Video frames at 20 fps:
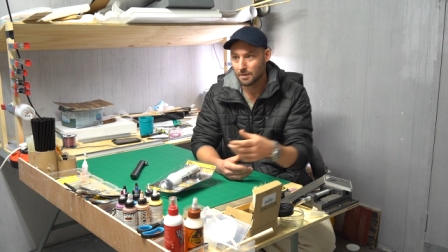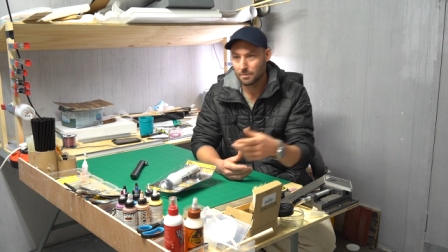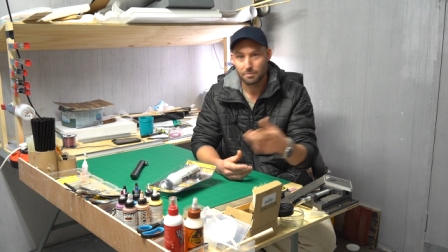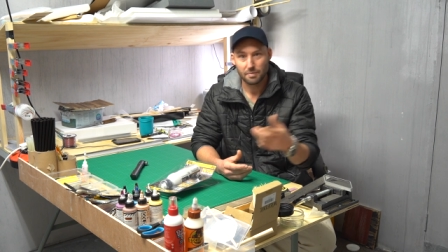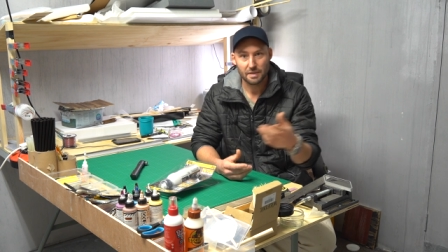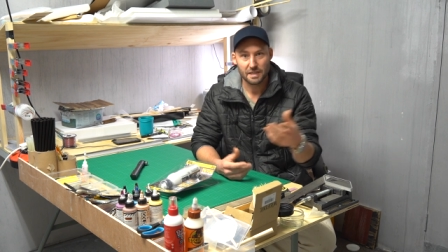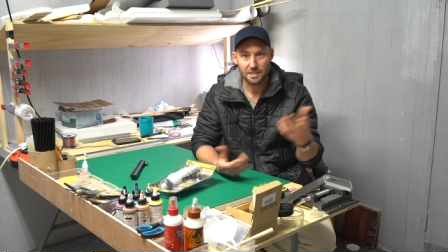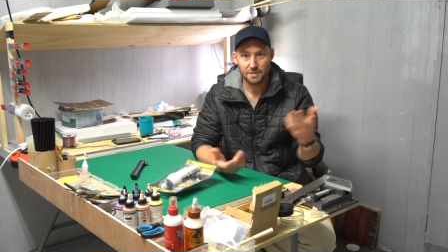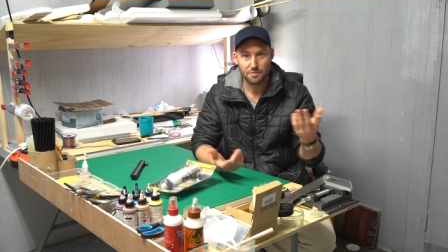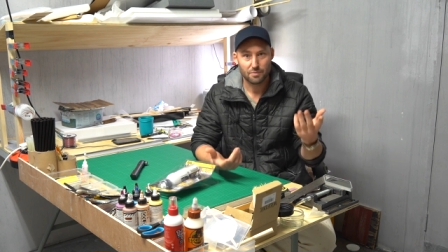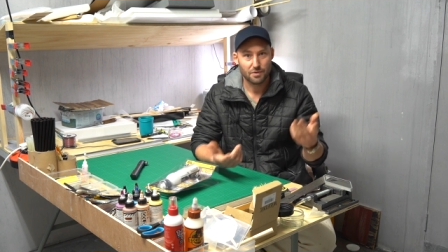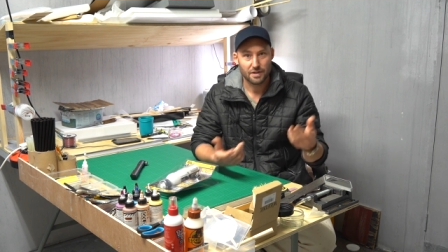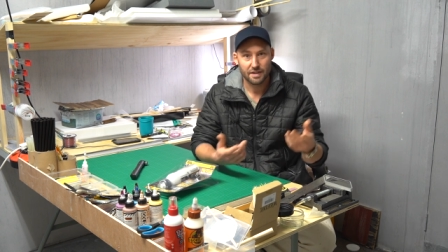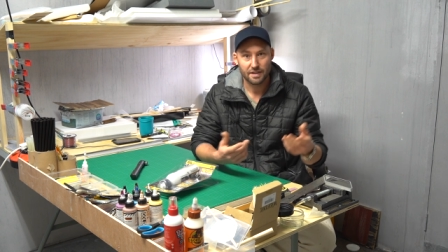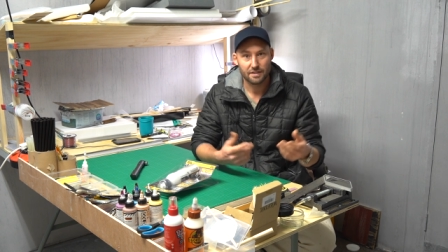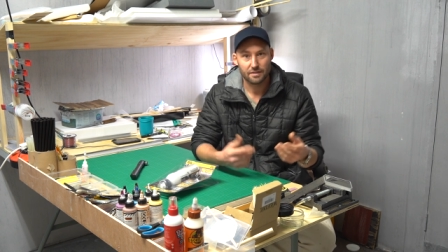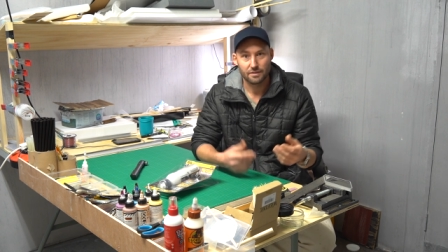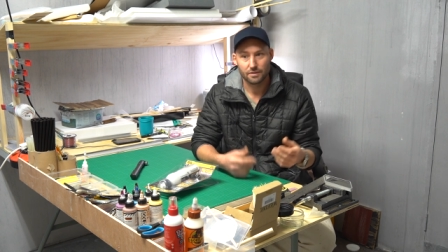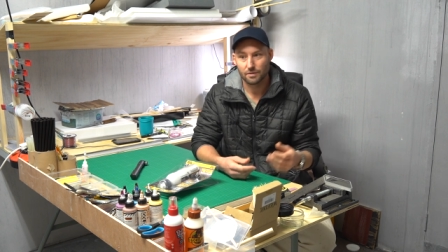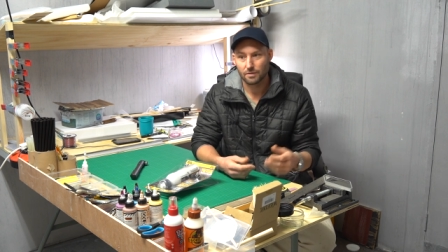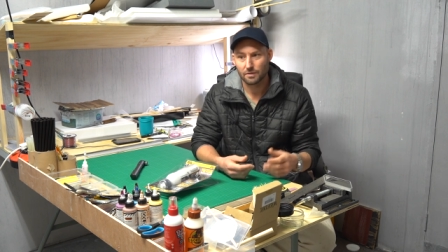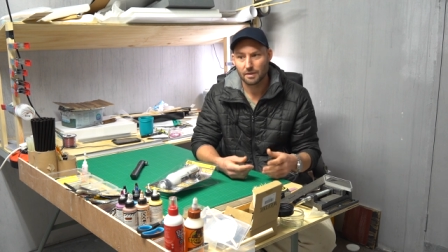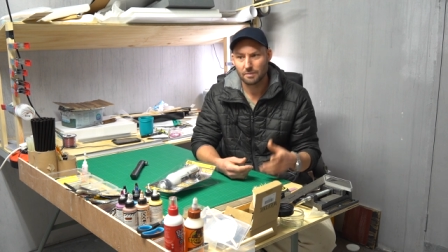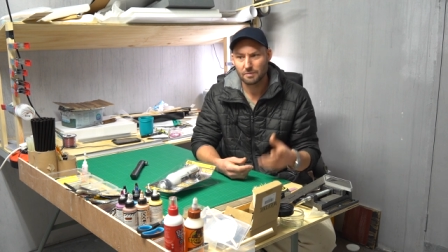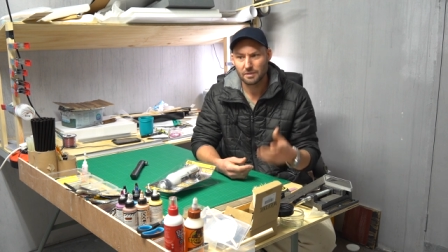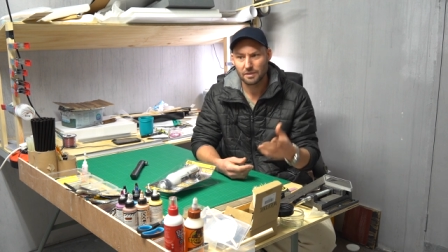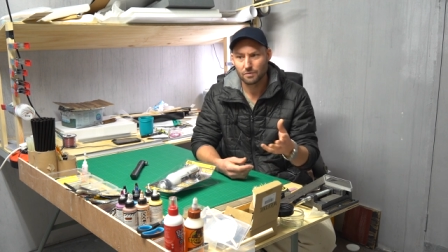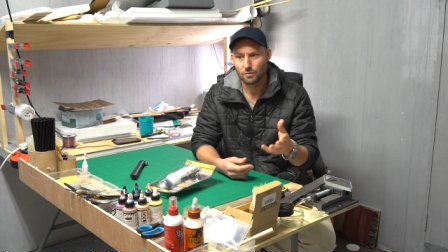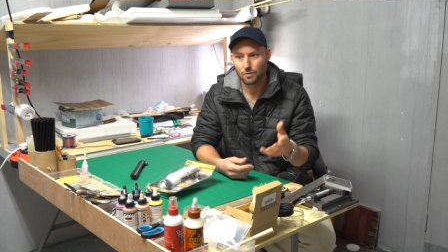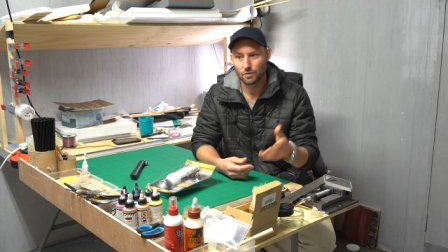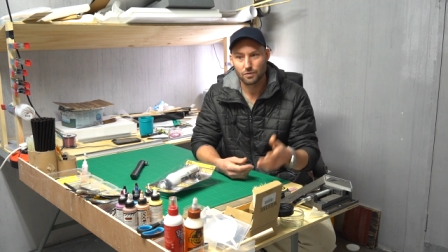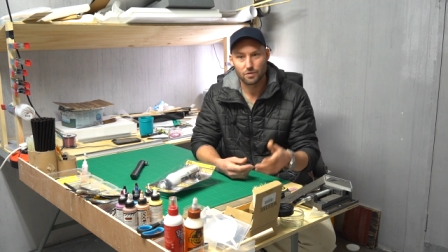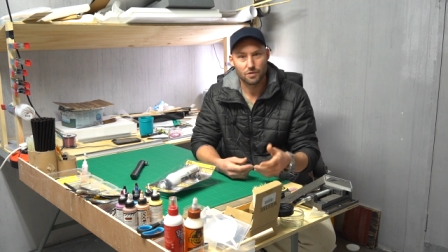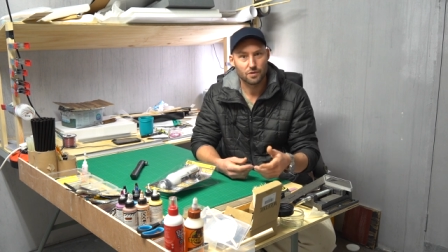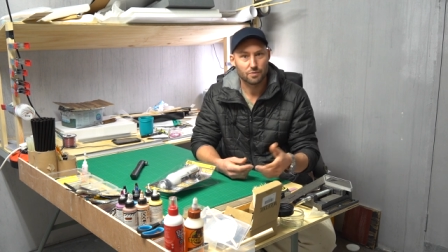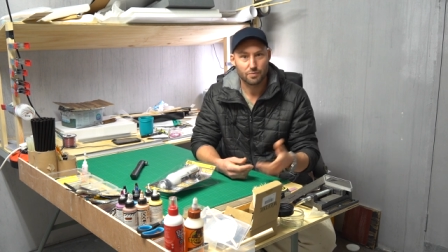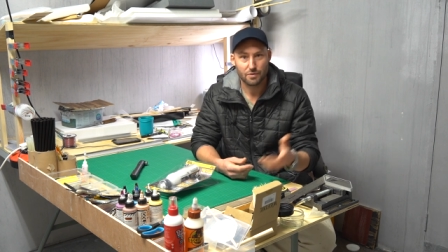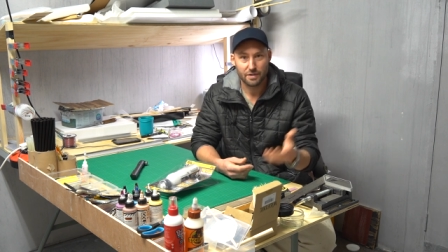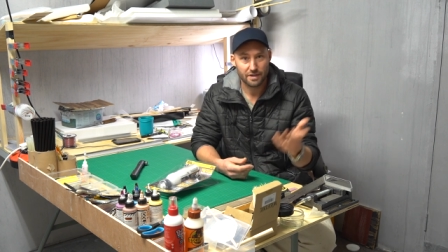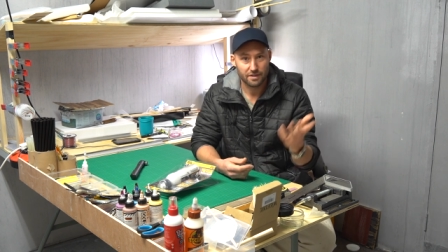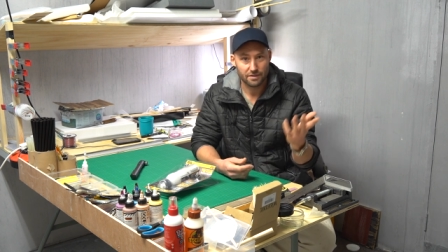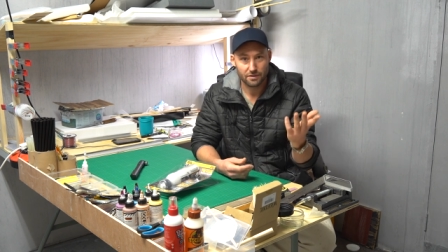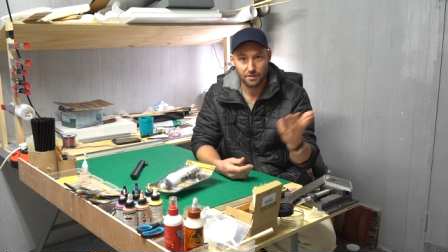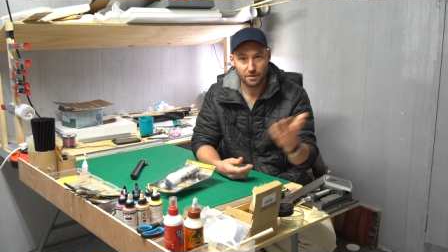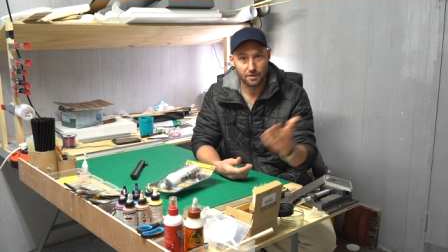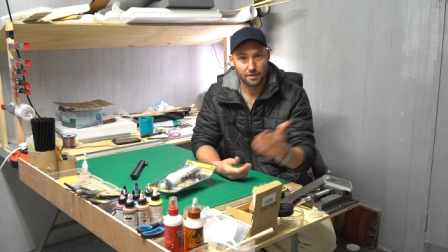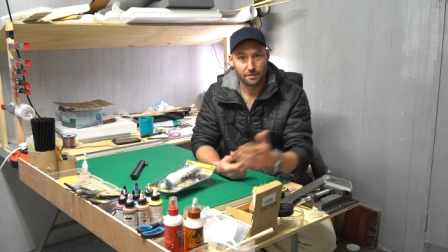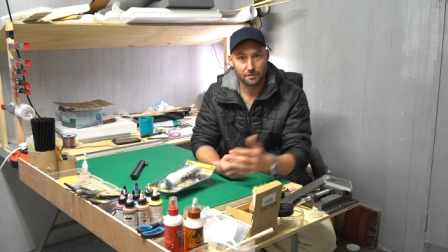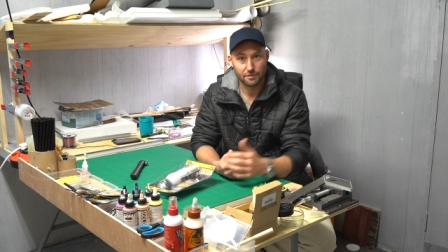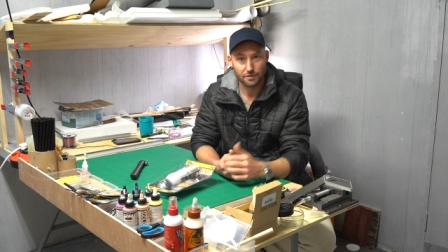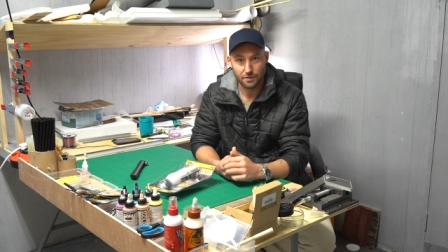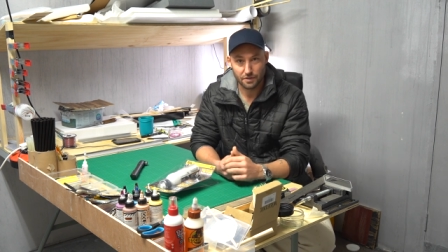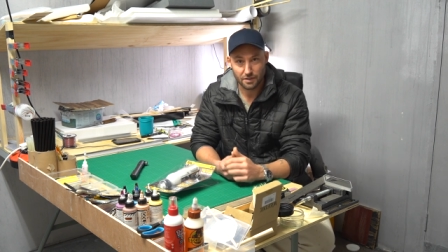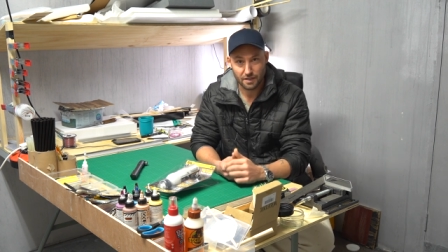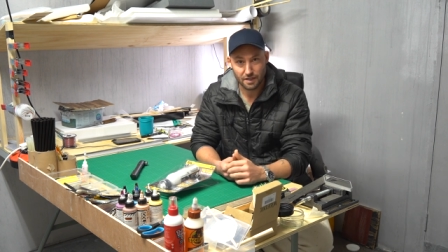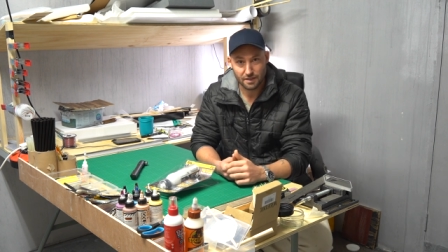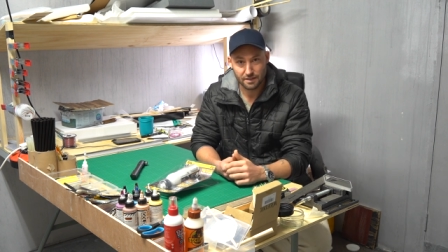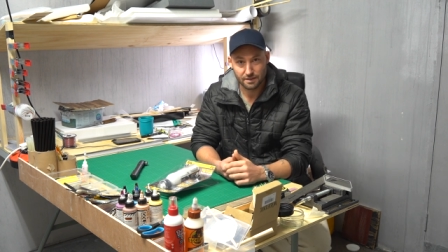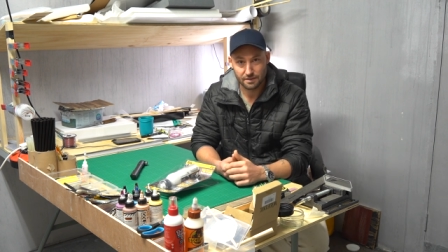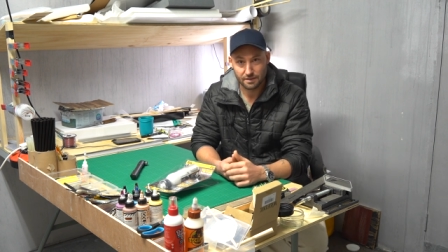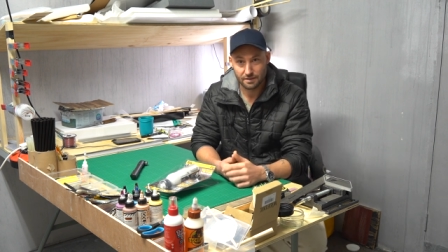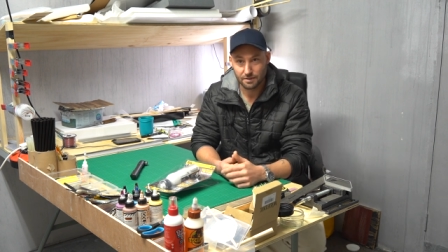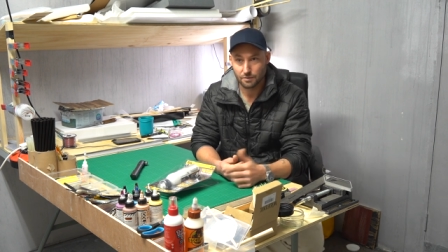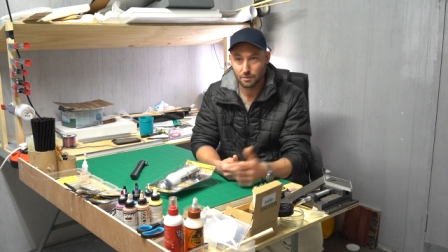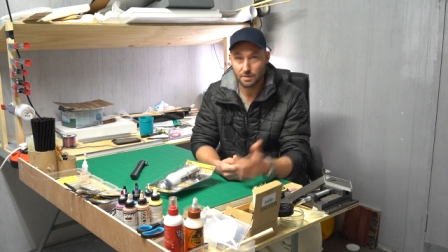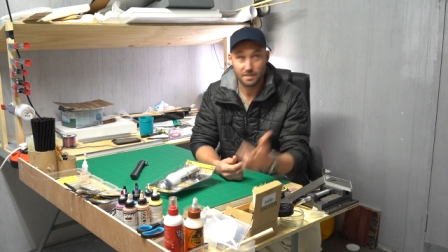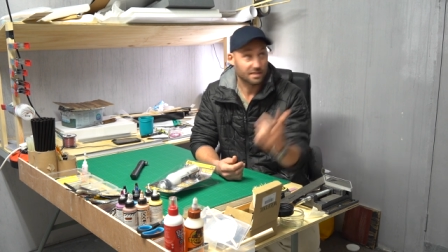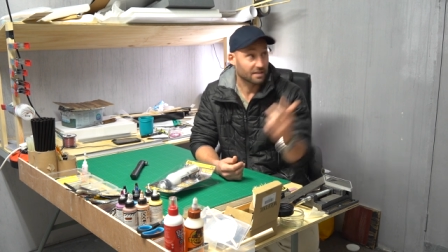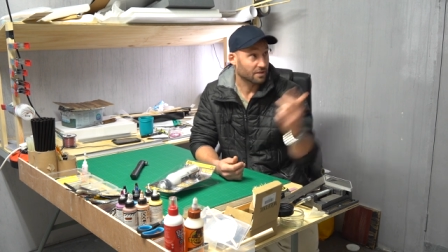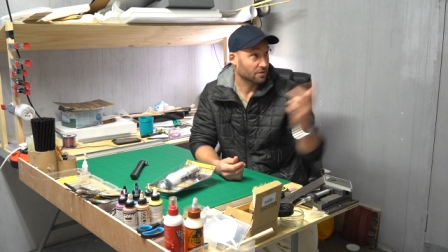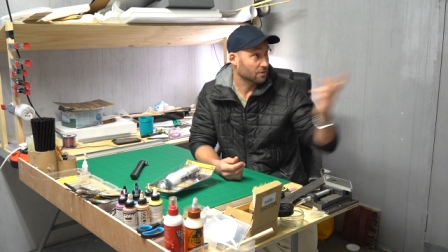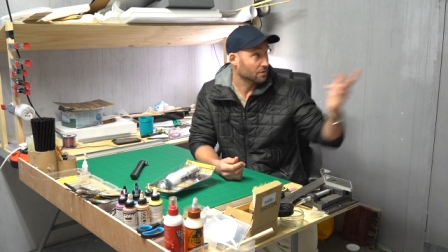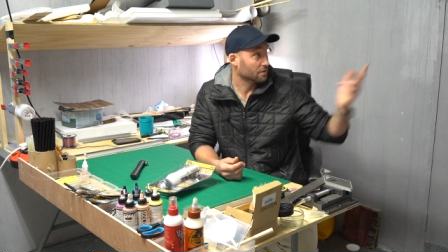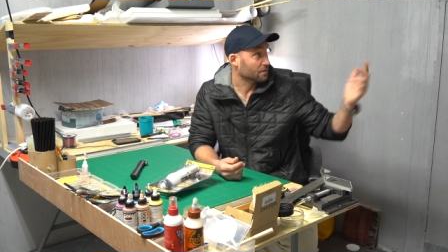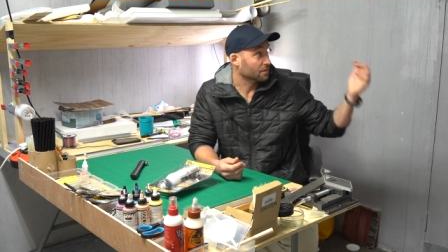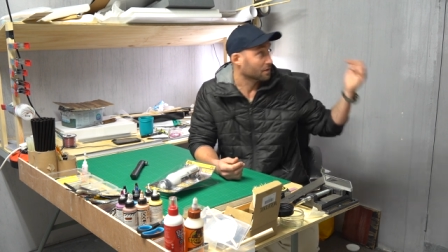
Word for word: paint sprayer, or I mean water sprayer you got for your garden, the ones I use